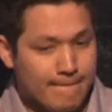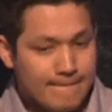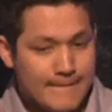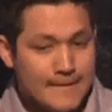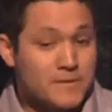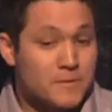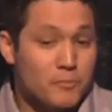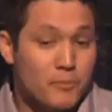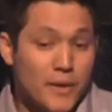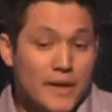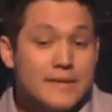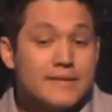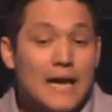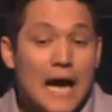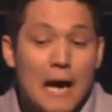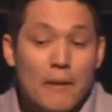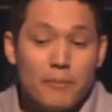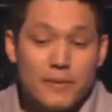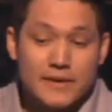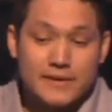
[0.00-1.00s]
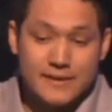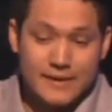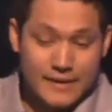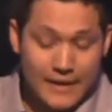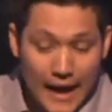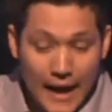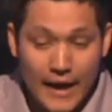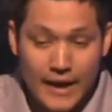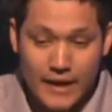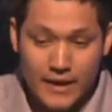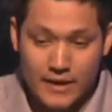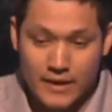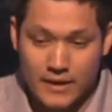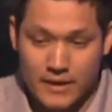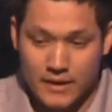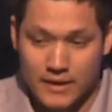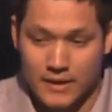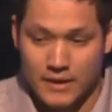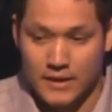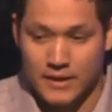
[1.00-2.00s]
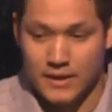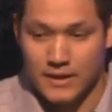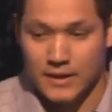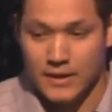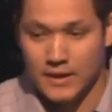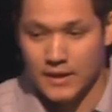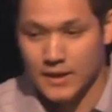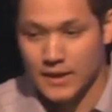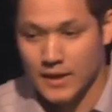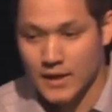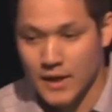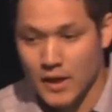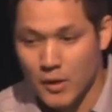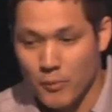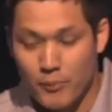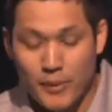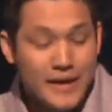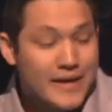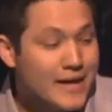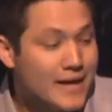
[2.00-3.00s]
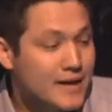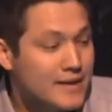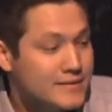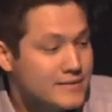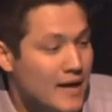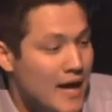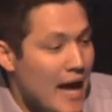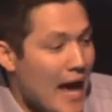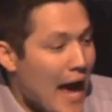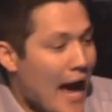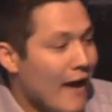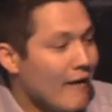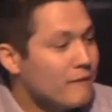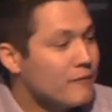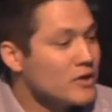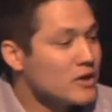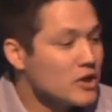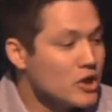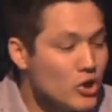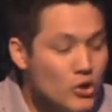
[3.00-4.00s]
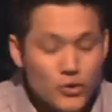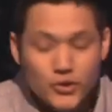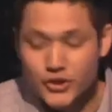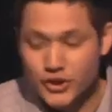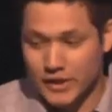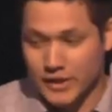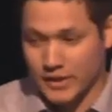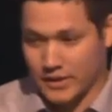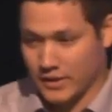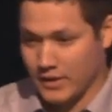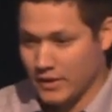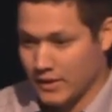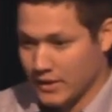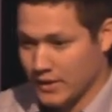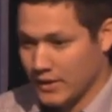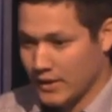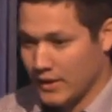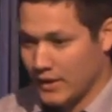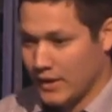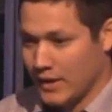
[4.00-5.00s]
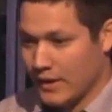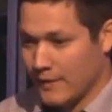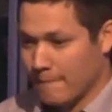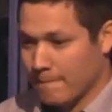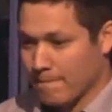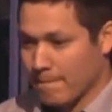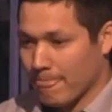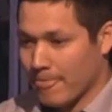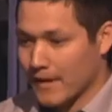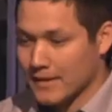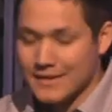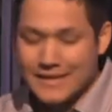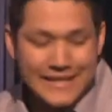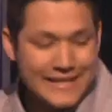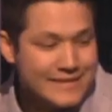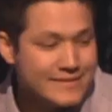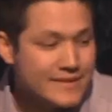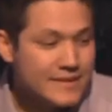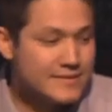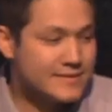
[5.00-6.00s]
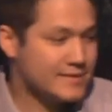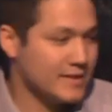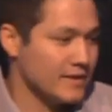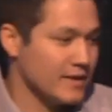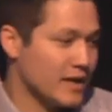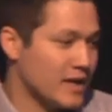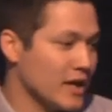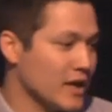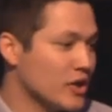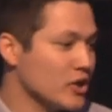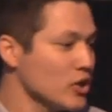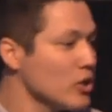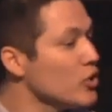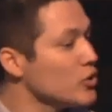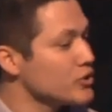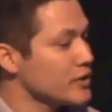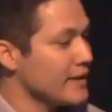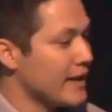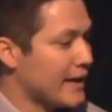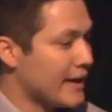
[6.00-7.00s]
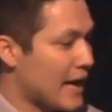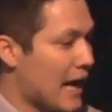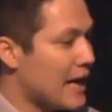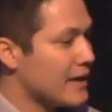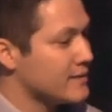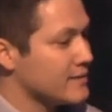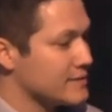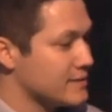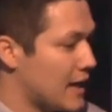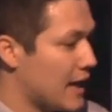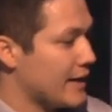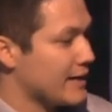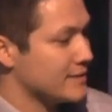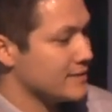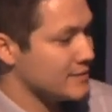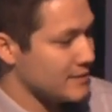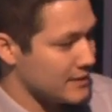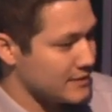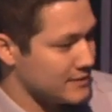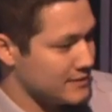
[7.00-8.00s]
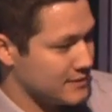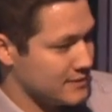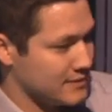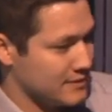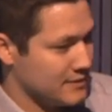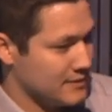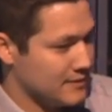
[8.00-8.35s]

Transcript: It's a big topic today because evolution leads us to the conclusion that God does not exist.